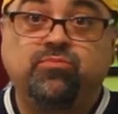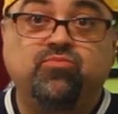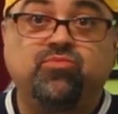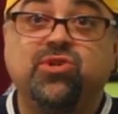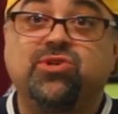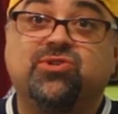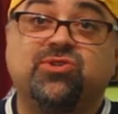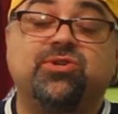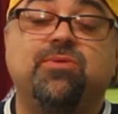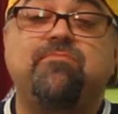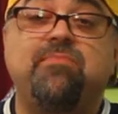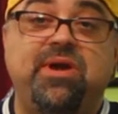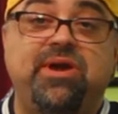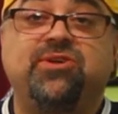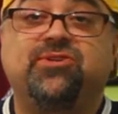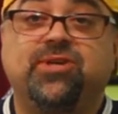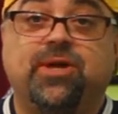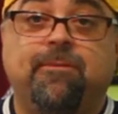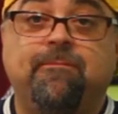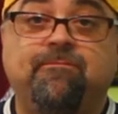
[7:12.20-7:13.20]
This is
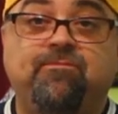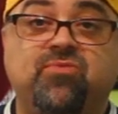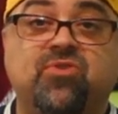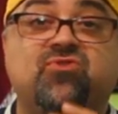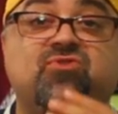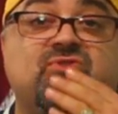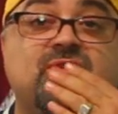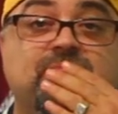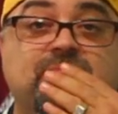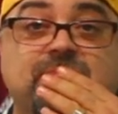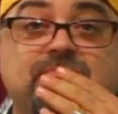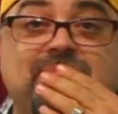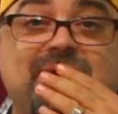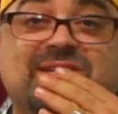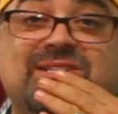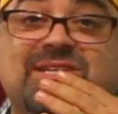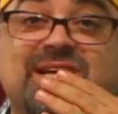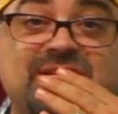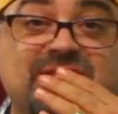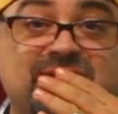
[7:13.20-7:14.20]
amazing. This is some of the
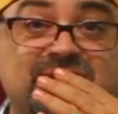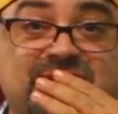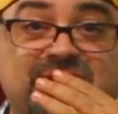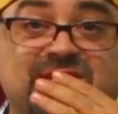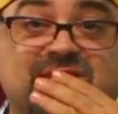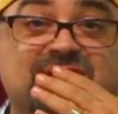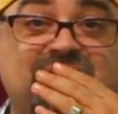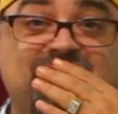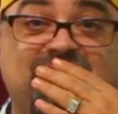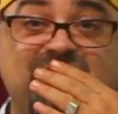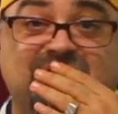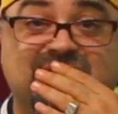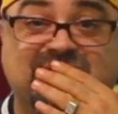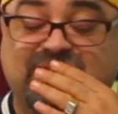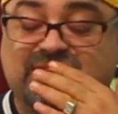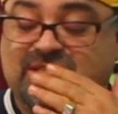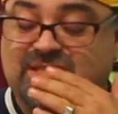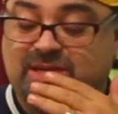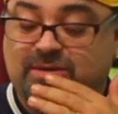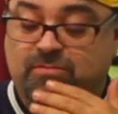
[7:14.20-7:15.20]
best quesadillas I've ever
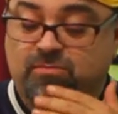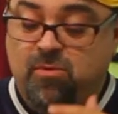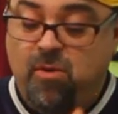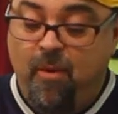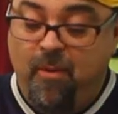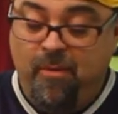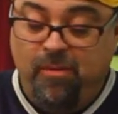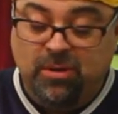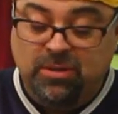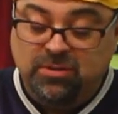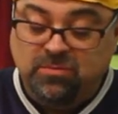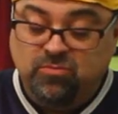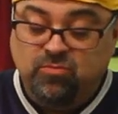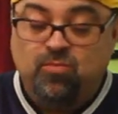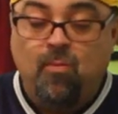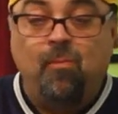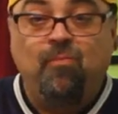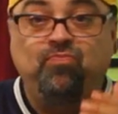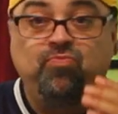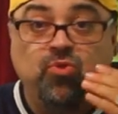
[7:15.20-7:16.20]
tasted.
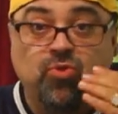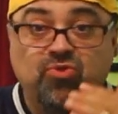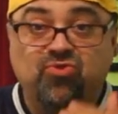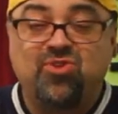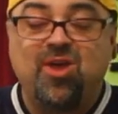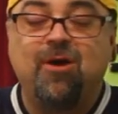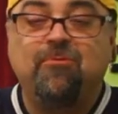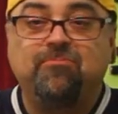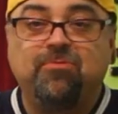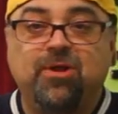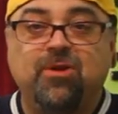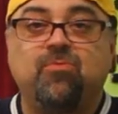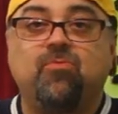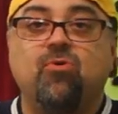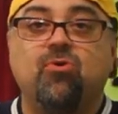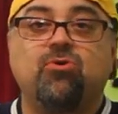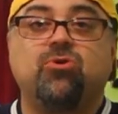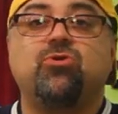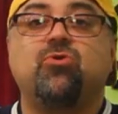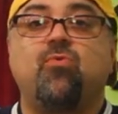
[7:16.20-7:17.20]
Definitely
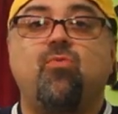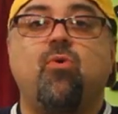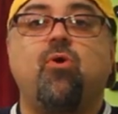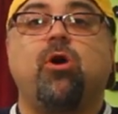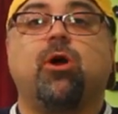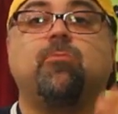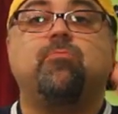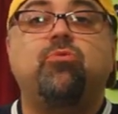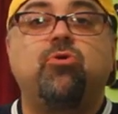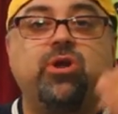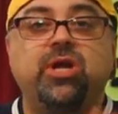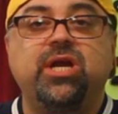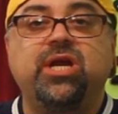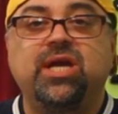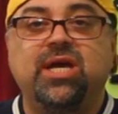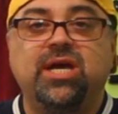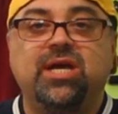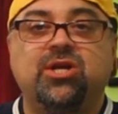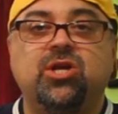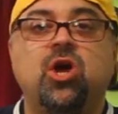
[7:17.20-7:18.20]
worth the work. Put it
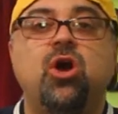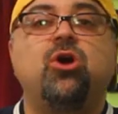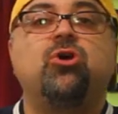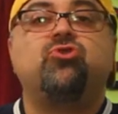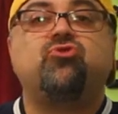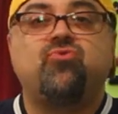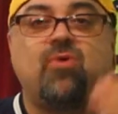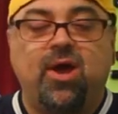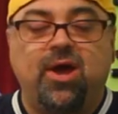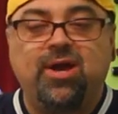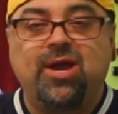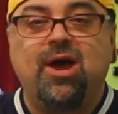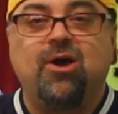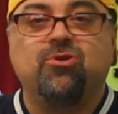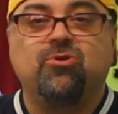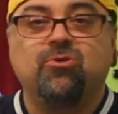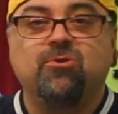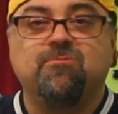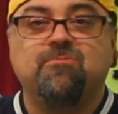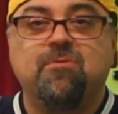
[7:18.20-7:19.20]
in, try it
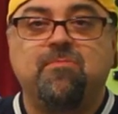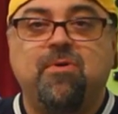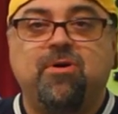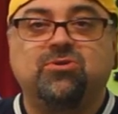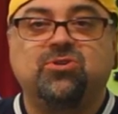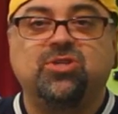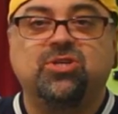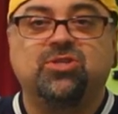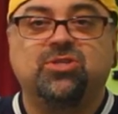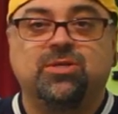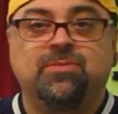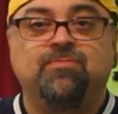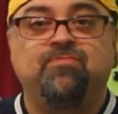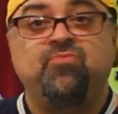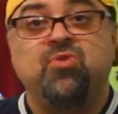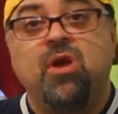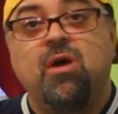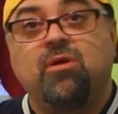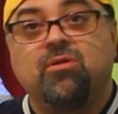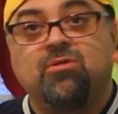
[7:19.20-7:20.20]
out during the football season.
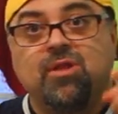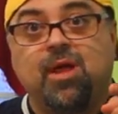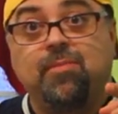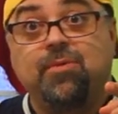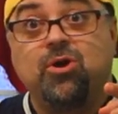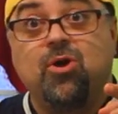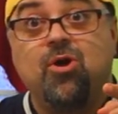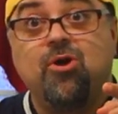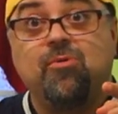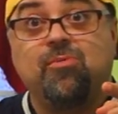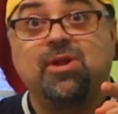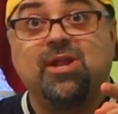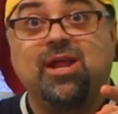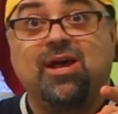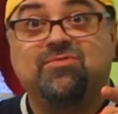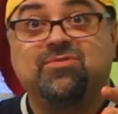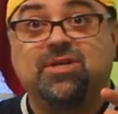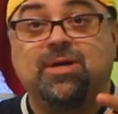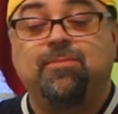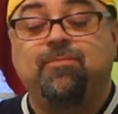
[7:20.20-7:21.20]
Let me know how everybody
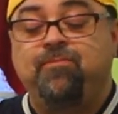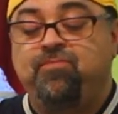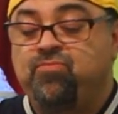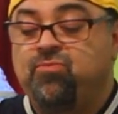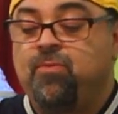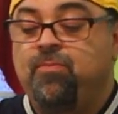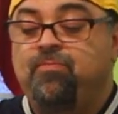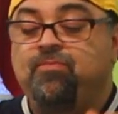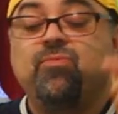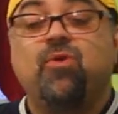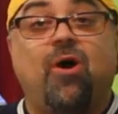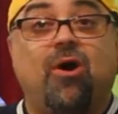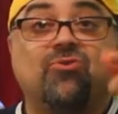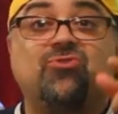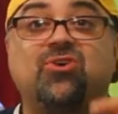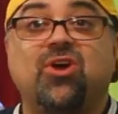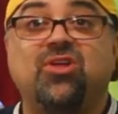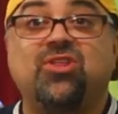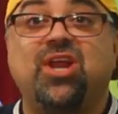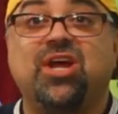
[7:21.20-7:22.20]
loves it. I'll
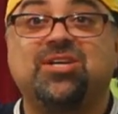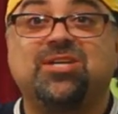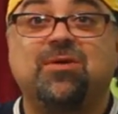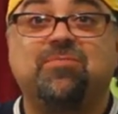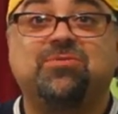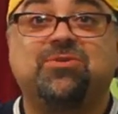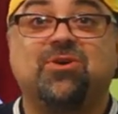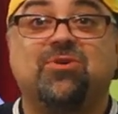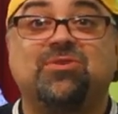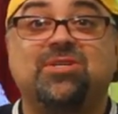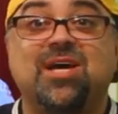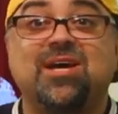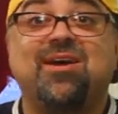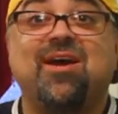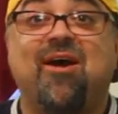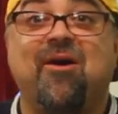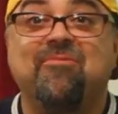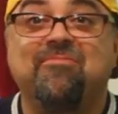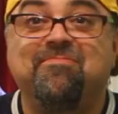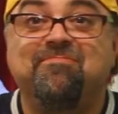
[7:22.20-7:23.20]
see you on the next episode. Take
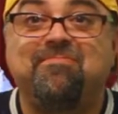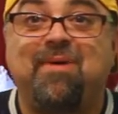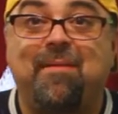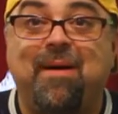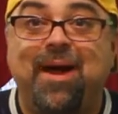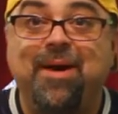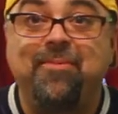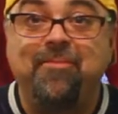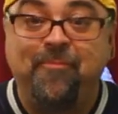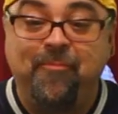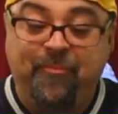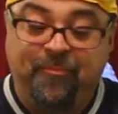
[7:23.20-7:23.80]
care. Bye bye.